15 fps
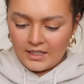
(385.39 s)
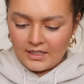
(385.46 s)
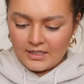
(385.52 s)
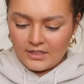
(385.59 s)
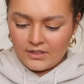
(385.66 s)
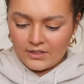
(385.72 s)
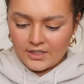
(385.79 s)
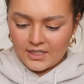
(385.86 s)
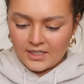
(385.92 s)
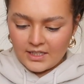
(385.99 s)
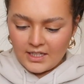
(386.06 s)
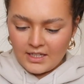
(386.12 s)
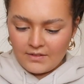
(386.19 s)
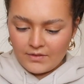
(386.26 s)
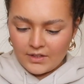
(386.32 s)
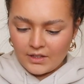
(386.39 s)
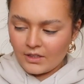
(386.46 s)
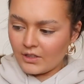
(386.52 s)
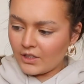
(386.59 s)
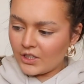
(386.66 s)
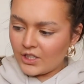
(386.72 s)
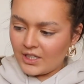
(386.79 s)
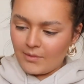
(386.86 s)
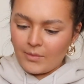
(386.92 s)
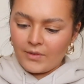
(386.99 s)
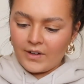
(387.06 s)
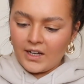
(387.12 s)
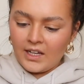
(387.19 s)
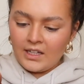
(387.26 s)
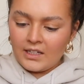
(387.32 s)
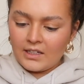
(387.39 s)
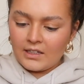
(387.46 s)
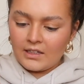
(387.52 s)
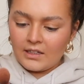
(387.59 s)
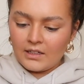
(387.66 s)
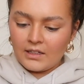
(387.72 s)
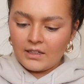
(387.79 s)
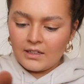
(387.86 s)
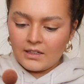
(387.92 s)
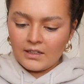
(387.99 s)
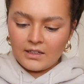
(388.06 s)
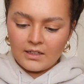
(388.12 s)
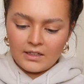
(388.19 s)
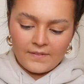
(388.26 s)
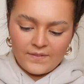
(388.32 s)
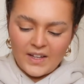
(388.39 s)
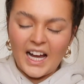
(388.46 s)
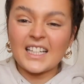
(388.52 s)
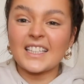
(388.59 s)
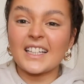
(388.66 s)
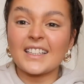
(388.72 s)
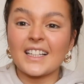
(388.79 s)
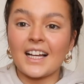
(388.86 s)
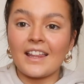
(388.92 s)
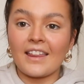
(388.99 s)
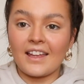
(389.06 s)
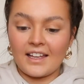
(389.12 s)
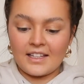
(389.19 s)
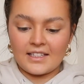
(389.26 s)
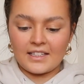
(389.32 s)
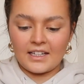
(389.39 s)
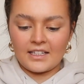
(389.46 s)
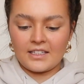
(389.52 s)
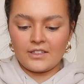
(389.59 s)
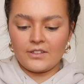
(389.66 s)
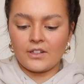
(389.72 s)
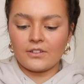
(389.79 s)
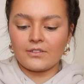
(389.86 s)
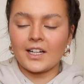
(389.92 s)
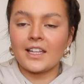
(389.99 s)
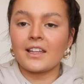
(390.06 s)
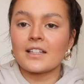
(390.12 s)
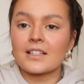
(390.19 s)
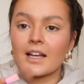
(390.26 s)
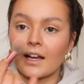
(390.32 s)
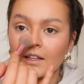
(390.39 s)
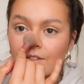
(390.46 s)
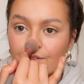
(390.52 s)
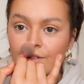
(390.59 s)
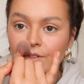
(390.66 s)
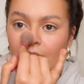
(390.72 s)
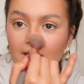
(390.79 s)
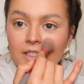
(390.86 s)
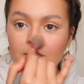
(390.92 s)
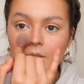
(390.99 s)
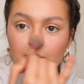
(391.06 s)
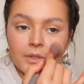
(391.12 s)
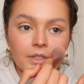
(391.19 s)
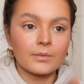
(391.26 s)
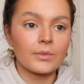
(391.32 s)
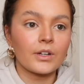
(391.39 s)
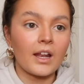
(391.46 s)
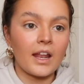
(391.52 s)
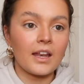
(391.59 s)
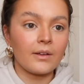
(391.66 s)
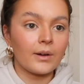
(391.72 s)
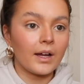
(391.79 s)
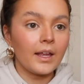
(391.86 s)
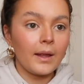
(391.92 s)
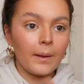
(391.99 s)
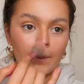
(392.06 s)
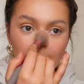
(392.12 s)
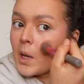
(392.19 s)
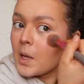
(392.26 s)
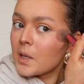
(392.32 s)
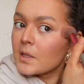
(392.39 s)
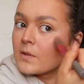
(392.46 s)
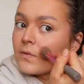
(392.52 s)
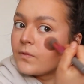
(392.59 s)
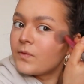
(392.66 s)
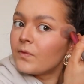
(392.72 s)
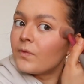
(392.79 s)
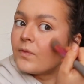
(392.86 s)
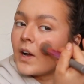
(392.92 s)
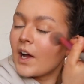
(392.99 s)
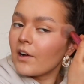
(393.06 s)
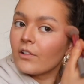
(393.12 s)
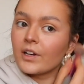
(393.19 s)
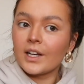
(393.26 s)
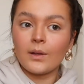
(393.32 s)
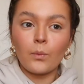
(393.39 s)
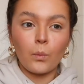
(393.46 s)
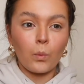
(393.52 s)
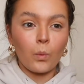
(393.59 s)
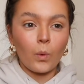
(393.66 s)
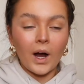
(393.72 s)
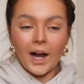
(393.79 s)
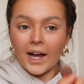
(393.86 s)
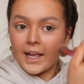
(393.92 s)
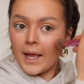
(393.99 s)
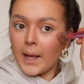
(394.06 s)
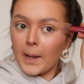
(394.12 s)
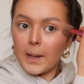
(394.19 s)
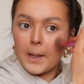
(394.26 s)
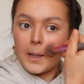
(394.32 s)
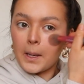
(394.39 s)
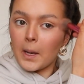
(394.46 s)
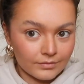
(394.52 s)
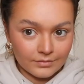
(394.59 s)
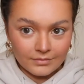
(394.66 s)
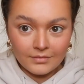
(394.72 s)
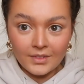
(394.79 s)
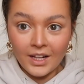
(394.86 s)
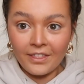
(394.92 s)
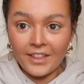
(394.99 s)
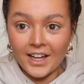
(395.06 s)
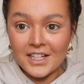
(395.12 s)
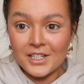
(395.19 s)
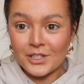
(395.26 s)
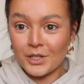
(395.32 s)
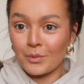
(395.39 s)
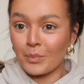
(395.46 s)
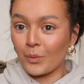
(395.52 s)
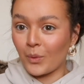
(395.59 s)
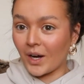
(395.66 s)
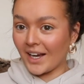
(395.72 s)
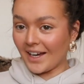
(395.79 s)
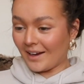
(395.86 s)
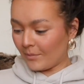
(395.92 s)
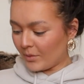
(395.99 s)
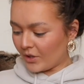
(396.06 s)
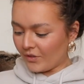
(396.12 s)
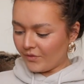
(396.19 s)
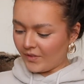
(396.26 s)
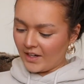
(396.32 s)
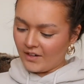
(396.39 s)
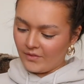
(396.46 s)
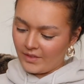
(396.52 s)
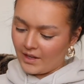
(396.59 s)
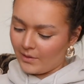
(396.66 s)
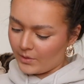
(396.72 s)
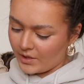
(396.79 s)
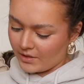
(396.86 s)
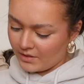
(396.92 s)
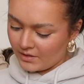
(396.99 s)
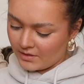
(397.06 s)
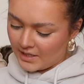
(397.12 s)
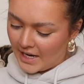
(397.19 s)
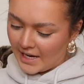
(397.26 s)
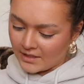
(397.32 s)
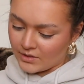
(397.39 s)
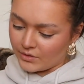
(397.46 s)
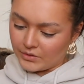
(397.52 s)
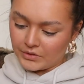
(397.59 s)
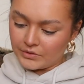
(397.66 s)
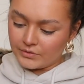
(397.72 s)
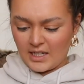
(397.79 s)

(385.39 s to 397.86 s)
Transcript: It doesn't even look shimmery. I don't like this. I do not rate this at all. Let's just put some on anyway. It's very white. That is super white. I'm not a fan of that one at all.